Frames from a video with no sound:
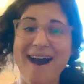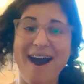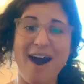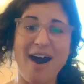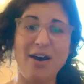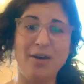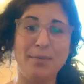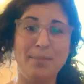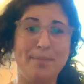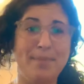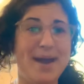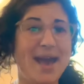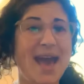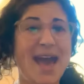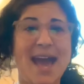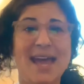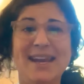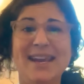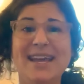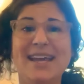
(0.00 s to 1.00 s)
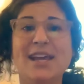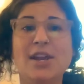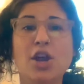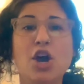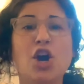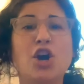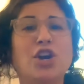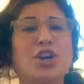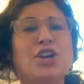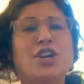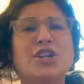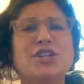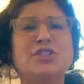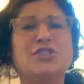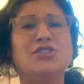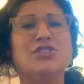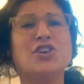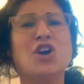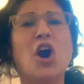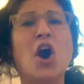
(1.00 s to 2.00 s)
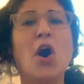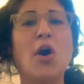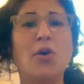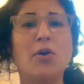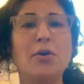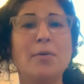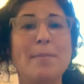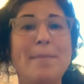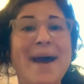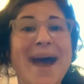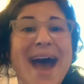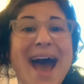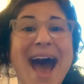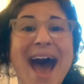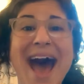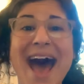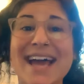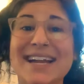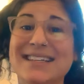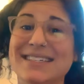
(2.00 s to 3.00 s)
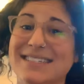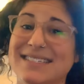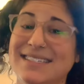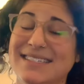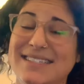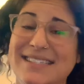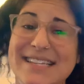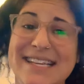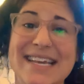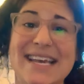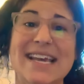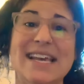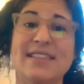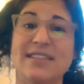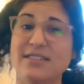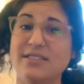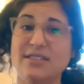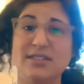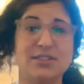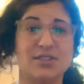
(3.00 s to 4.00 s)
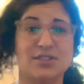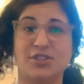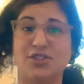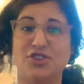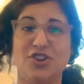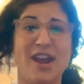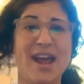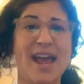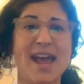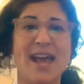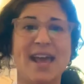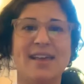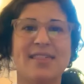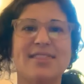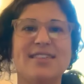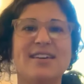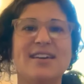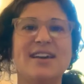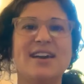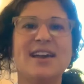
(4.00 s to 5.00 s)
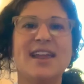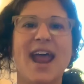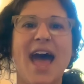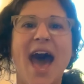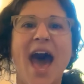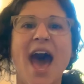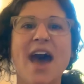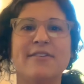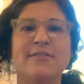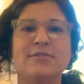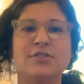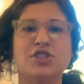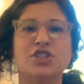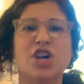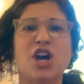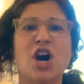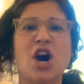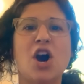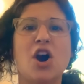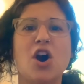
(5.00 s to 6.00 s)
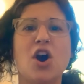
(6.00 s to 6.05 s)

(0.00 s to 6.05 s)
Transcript: I'll bet it hurts so bad to see the strength that I've shown